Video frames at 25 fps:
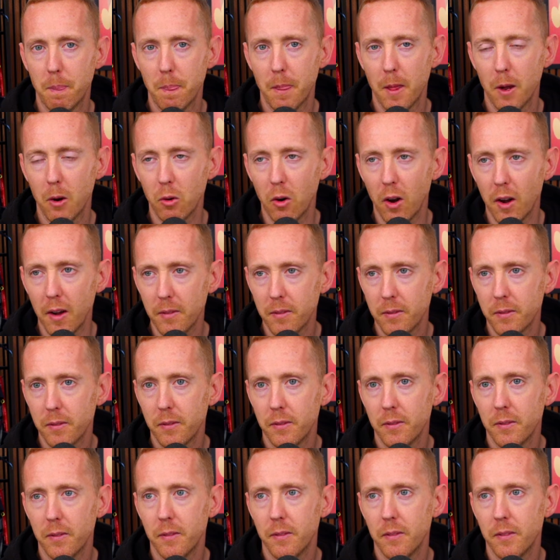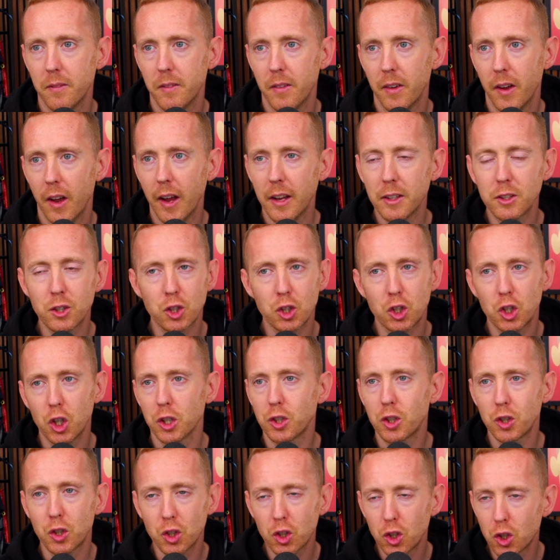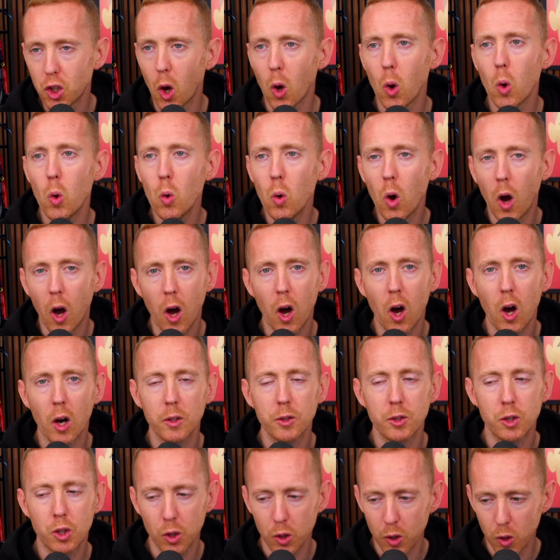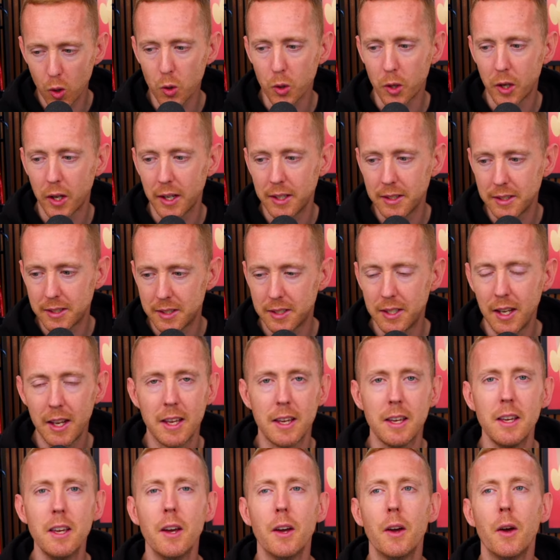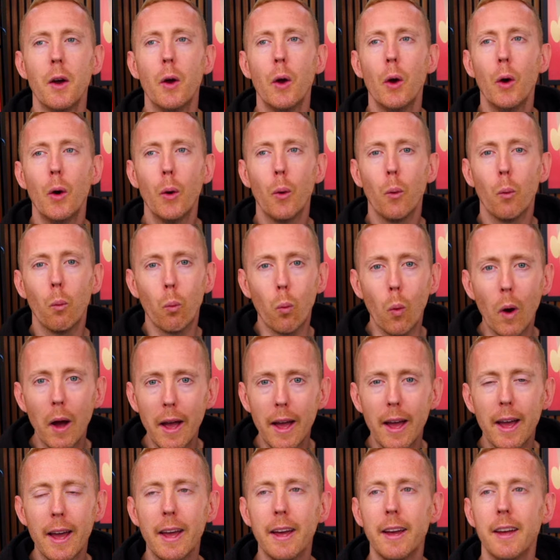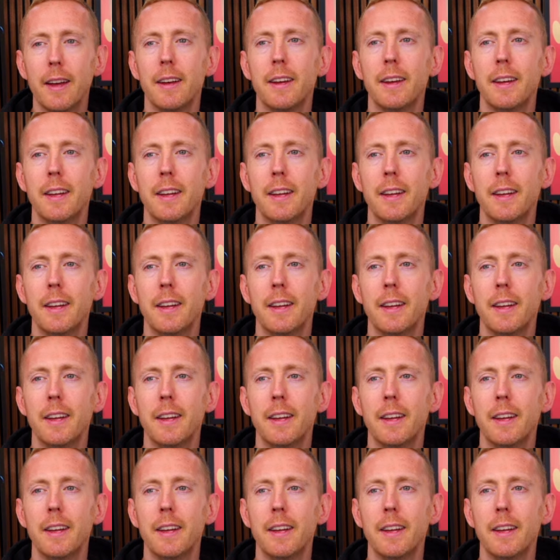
All right. It's just so hard to look and see where